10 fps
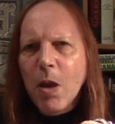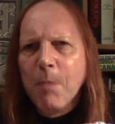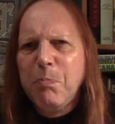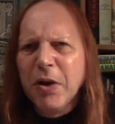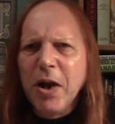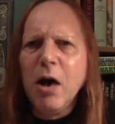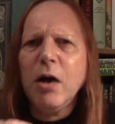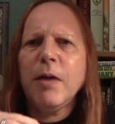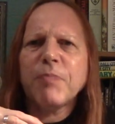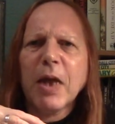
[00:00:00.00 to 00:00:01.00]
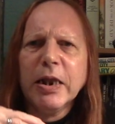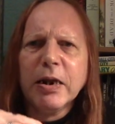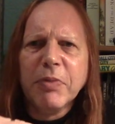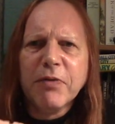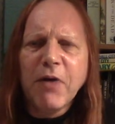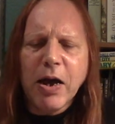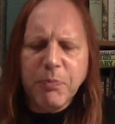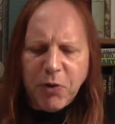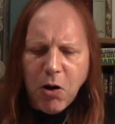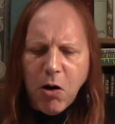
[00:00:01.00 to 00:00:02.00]
banana, a little bit of
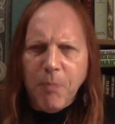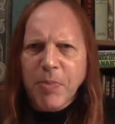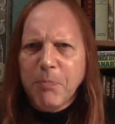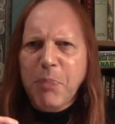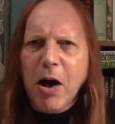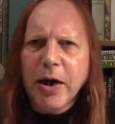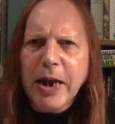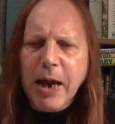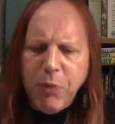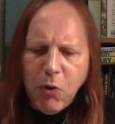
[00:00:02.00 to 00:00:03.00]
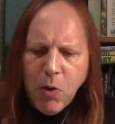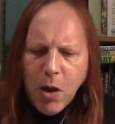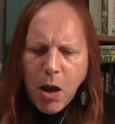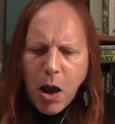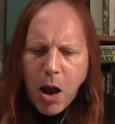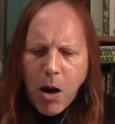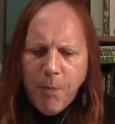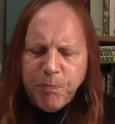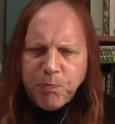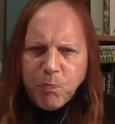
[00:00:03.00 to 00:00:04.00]
apricot, pineapple,
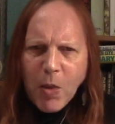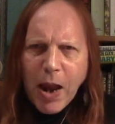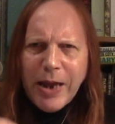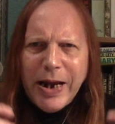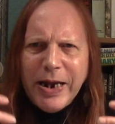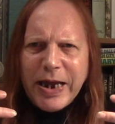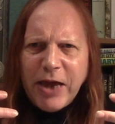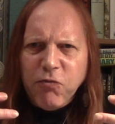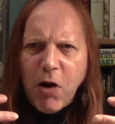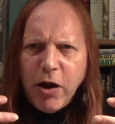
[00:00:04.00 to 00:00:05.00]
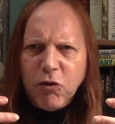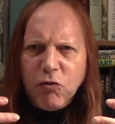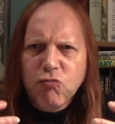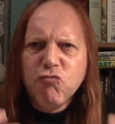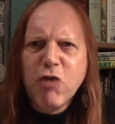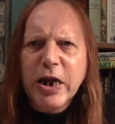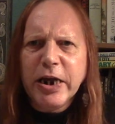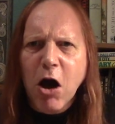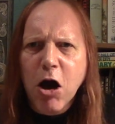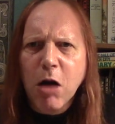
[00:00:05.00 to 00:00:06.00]
um, and then it gets right
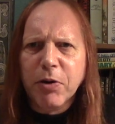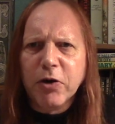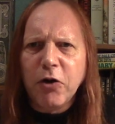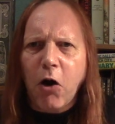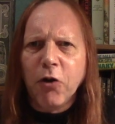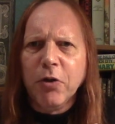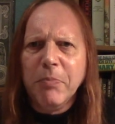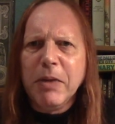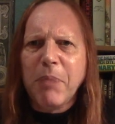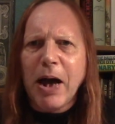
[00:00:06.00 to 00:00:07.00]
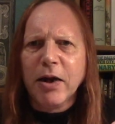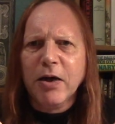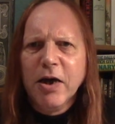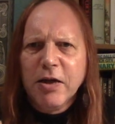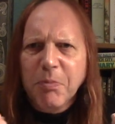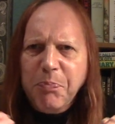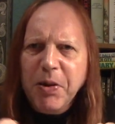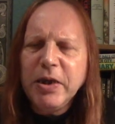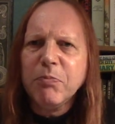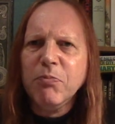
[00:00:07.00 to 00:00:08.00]
really herbal on, on the mid palate. The
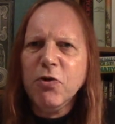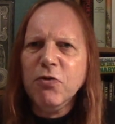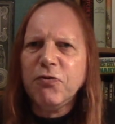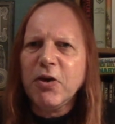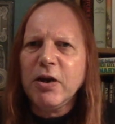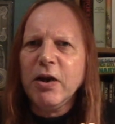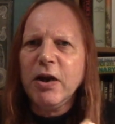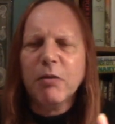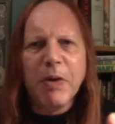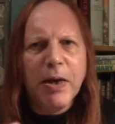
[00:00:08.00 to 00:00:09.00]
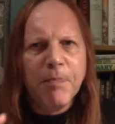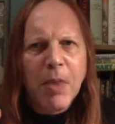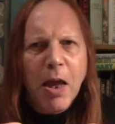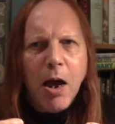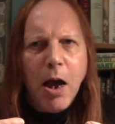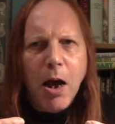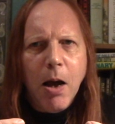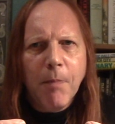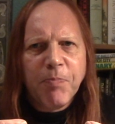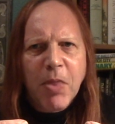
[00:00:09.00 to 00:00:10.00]
peat moves in a little bit
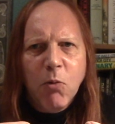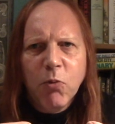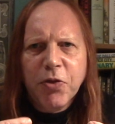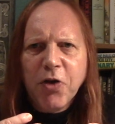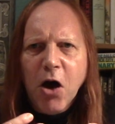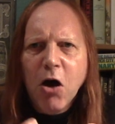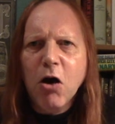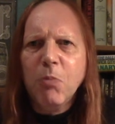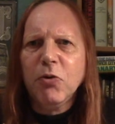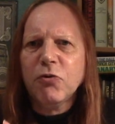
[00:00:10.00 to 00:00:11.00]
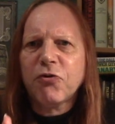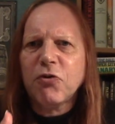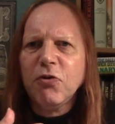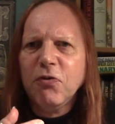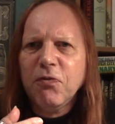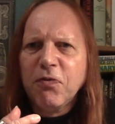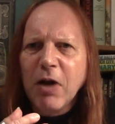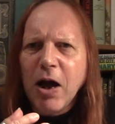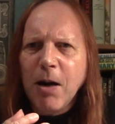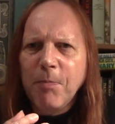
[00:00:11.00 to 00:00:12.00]
um, with the herbal sort of
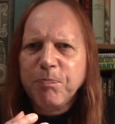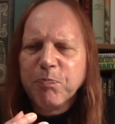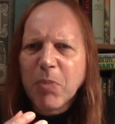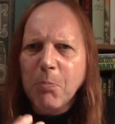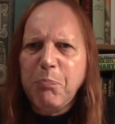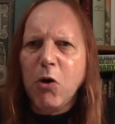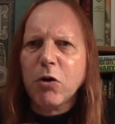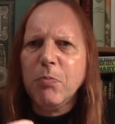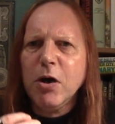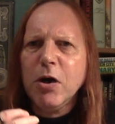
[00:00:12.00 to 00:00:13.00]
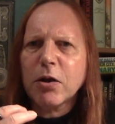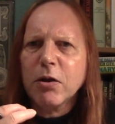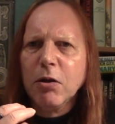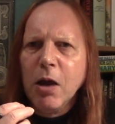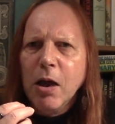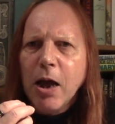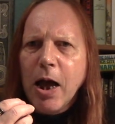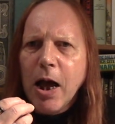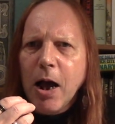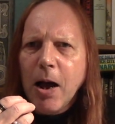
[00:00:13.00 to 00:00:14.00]
um, bog myrtle,
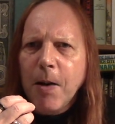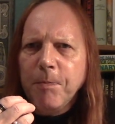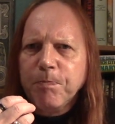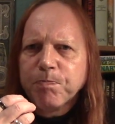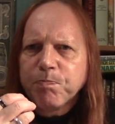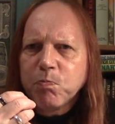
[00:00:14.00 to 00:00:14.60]
um,